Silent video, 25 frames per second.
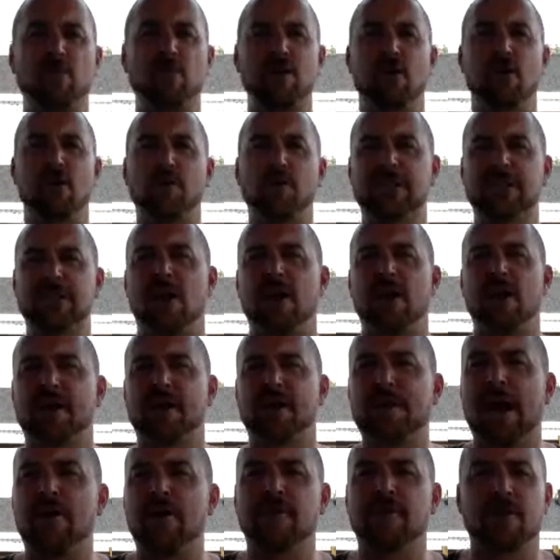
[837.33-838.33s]
something we always
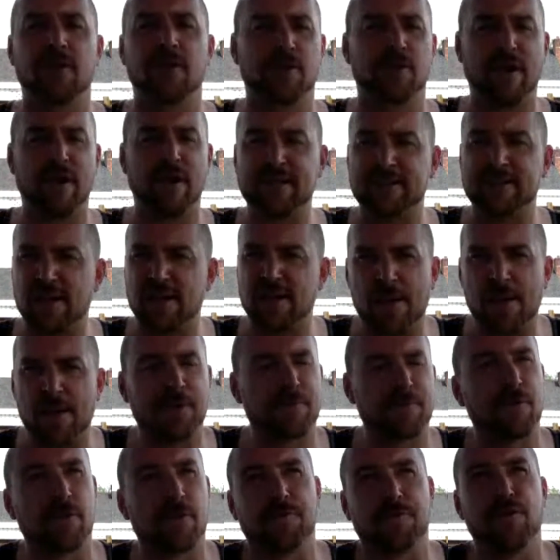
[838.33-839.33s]
talk about, great
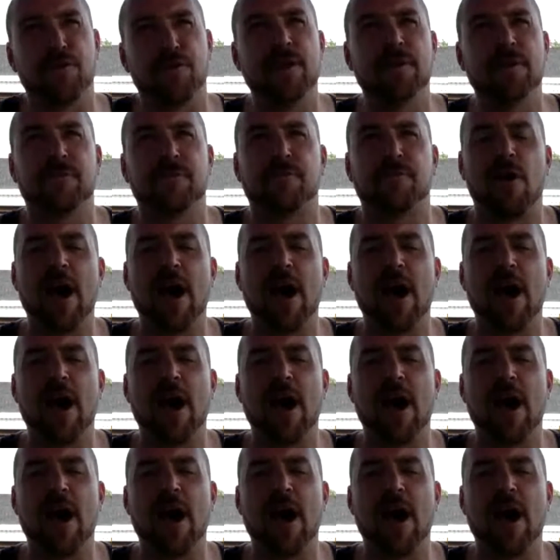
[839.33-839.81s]
topic for a Freedom